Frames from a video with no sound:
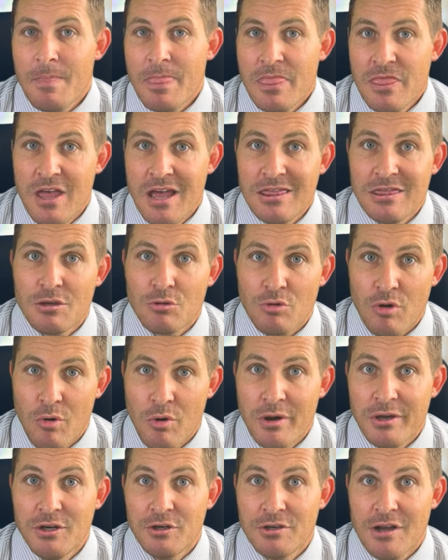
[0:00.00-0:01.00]
than
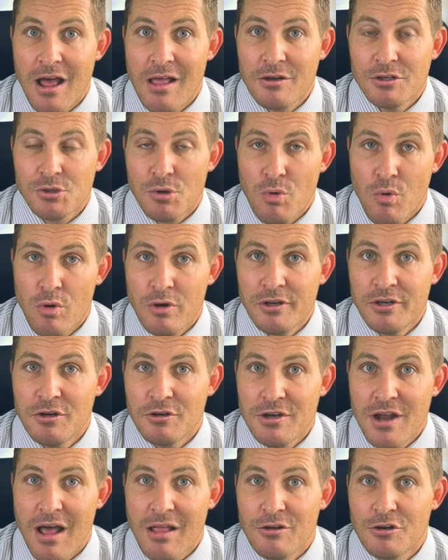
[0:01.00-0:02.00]
throwing your dollars or hoarding your
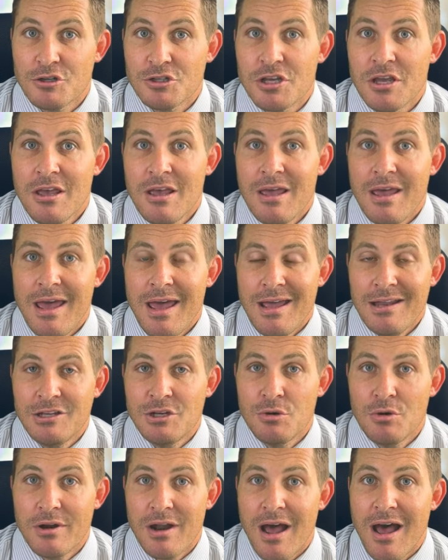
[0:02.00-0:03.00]
dollars
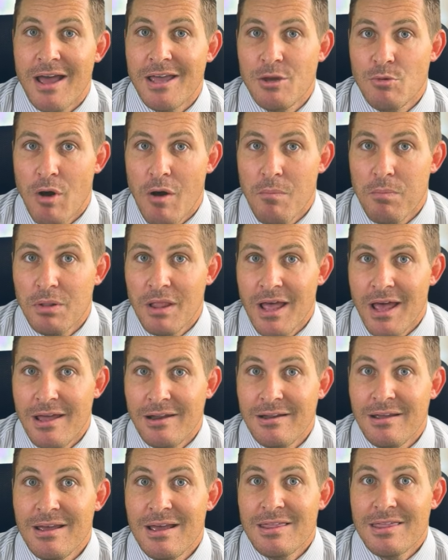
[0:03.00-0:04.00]
into an I U L
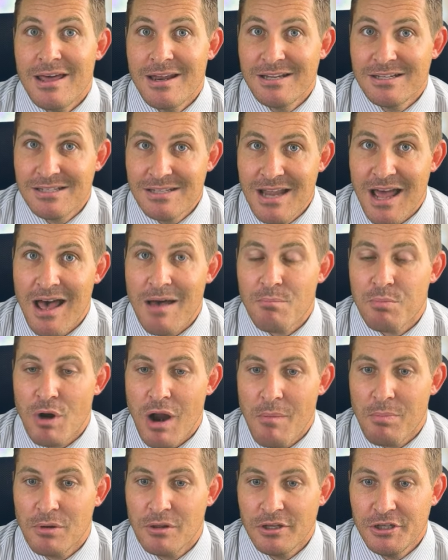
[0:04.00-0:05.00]
plan that is not
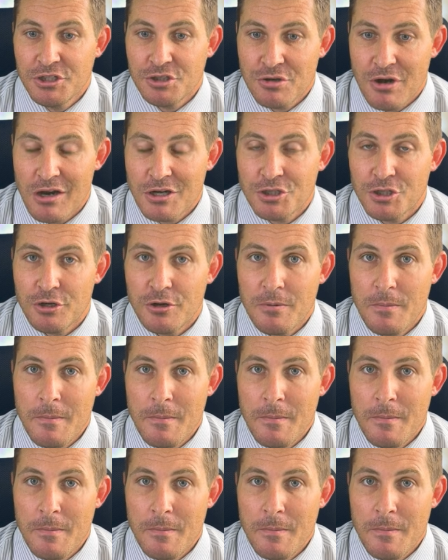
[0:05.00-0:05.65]
properly structured.